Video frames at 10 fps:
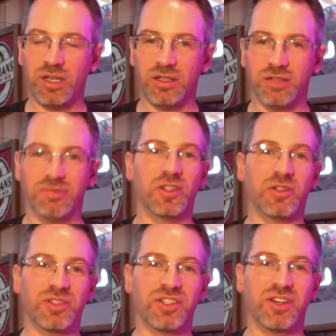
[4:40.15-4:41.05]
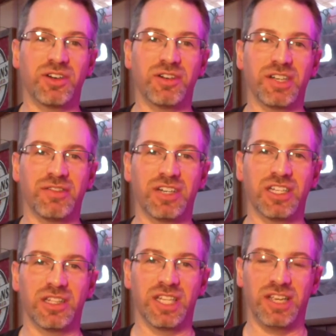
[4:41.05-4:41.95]
The Fuller's here
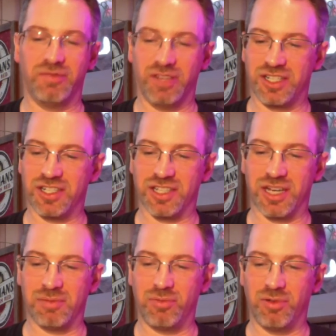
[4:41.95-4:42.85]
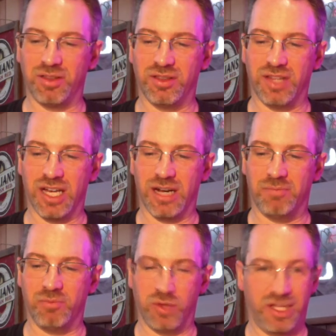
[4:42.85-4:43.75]
definitely finishes up with
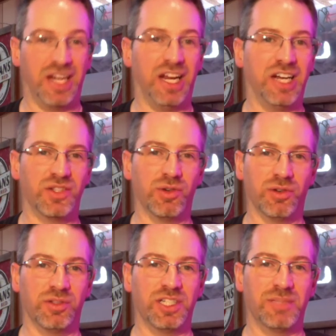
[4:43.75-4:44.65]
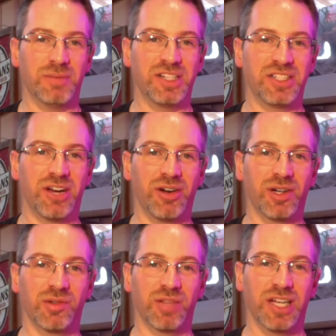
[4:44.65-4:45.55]
that nice earthy spice
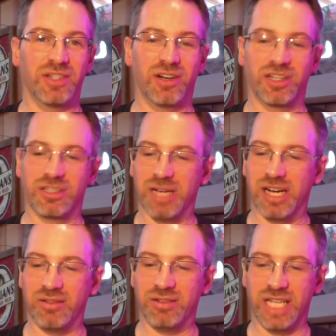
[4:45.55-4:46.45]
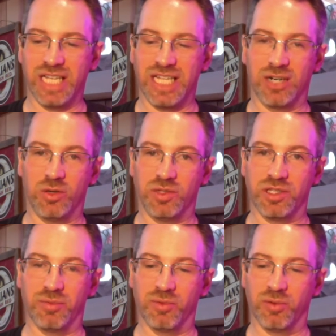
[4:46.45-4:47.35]
character that I talked about, that holds
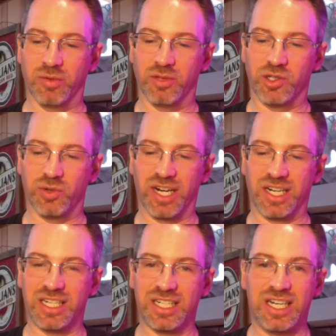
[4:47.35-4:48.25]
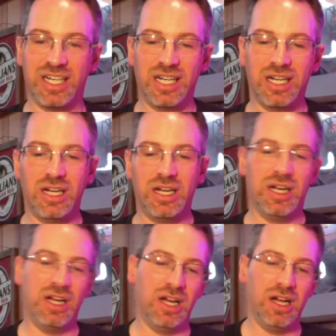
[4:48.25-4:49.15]
up throughout the drink.
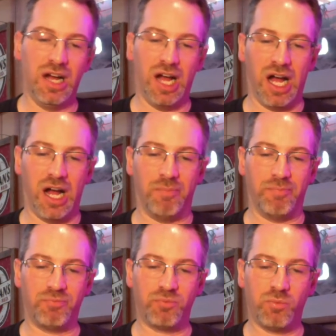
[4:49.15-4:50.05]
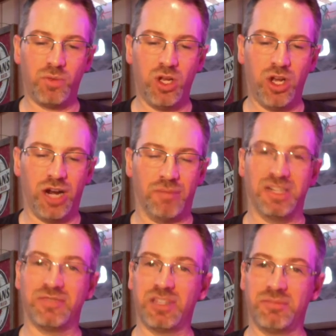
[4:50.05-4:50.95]
And I'm
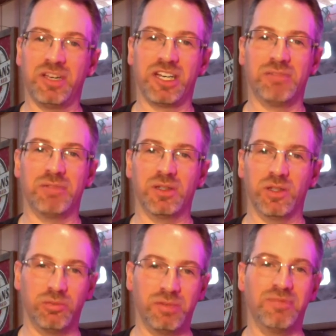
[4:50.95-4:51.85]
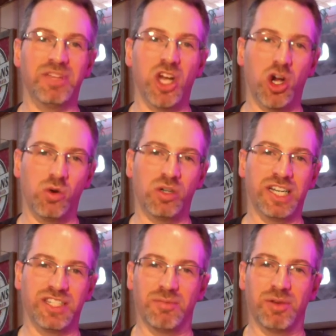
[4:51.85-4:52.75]
definitely picking up a little bit of the oak
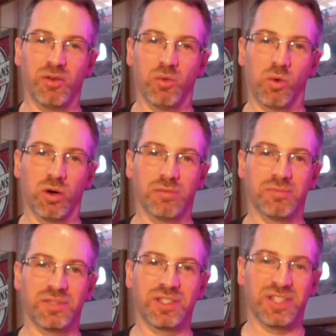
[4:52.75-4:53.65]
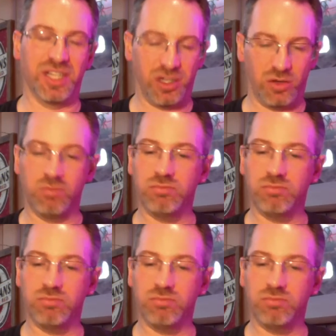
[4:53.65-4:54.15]
as the beer warms, so,